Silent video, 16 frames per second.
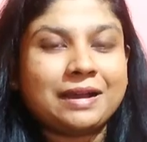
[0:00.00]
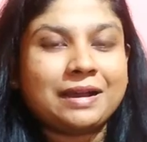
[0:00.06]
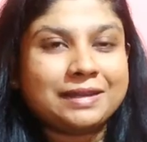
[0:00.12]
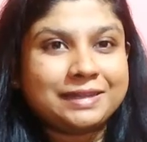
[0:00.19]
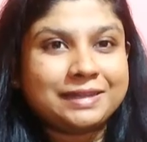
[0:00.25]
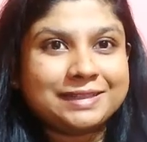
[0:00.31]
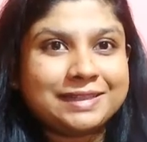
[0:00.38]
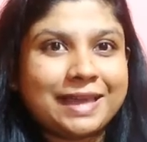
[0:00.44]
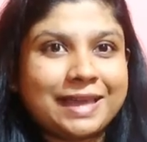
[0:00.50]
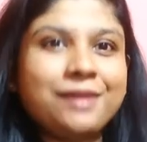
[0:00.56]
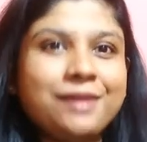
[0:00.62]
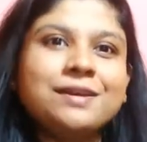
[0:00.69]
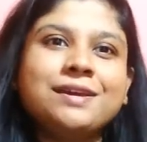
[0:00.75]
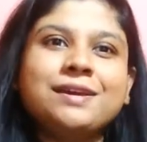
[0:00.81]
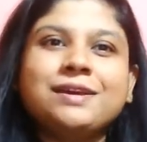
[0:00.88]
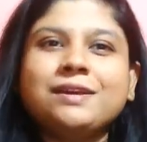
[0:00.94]
until that,
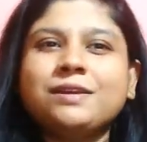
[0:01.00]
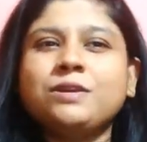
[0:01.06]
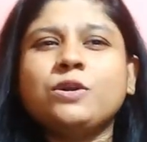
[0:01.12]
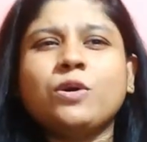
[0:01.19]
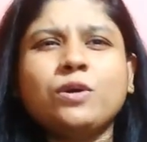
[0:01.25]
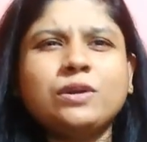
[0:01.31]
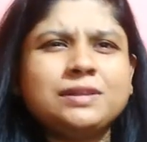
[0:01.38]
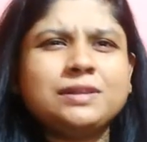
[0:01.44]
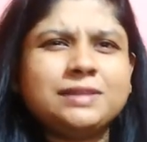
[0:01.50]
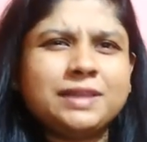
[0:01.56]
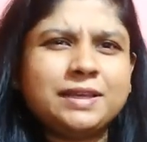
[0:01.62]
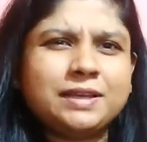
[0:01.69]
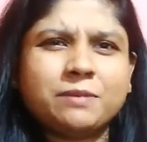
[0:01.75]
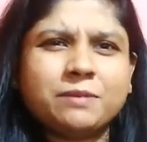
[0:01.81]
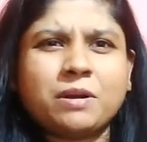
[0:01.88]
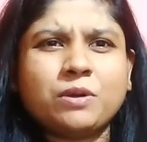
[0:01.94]
don't
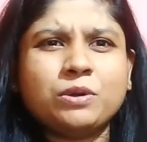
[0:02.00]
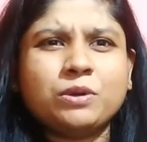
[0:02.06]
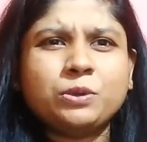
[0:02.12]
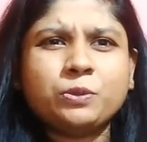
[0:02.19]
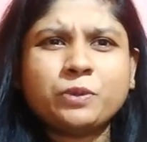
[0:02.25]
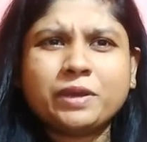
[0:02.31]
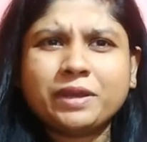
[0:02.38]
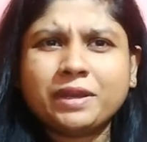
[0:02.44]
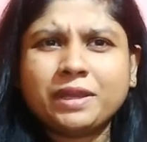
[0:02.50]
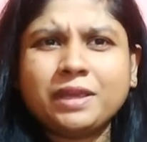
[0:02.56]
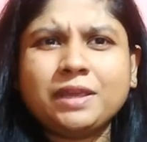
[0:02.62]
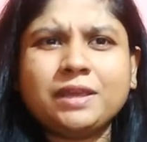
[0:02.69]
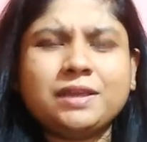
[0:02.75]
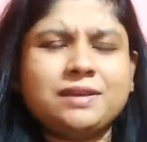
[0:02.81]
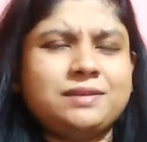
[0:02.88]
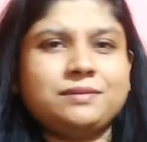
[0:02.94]
think about
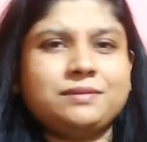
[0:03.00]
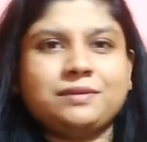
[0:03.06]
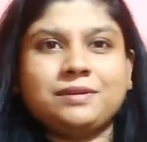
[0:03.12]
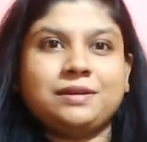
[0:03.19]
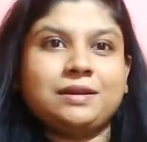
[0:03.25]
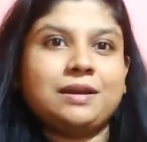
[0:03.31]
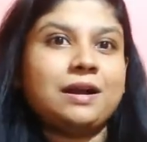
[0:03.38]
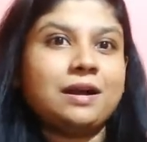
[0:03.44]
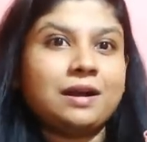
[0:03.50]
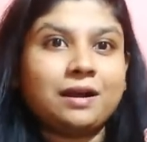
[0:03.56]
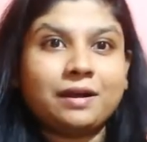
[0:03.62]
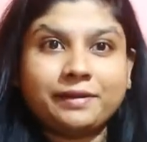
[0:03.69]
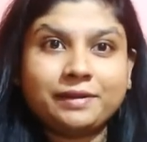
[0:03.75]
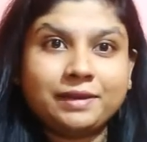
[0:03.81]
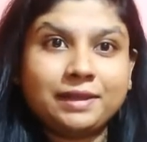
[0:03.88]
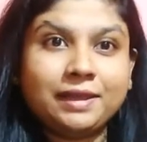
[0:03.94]
very
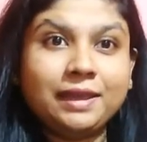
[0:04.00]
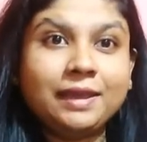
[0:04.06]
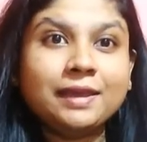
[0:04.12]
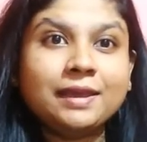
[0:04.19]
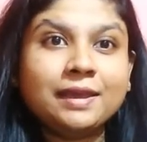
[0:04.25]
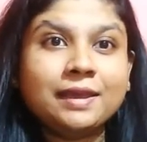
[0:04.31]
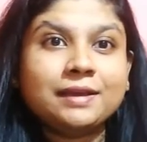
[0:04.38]
hardly,